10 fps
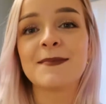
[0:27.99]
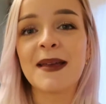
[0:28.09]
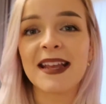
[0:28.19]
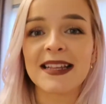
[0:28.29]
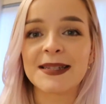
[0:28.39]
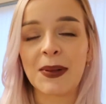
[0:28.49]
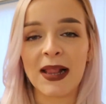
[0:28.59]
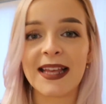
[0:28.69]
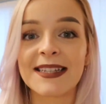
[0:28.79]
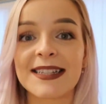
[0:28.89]
to make this
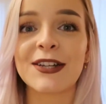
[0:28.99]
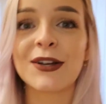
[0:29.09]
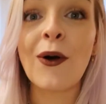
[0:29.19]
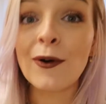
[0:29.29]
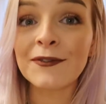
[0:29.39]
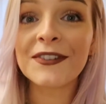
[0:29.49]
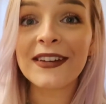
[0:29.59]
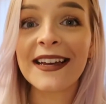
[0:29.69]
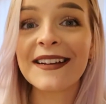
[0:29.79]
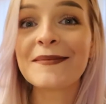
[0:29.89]
place look
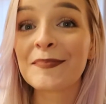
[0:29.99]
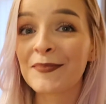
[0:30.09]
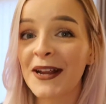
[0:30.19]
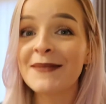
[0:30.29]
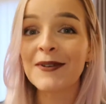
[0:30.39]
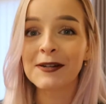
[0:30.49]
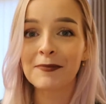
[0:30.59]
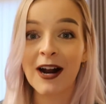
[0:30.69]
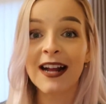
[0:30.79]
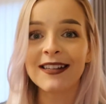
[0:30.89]
hopefully pretty much
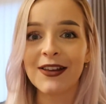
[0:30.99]
brand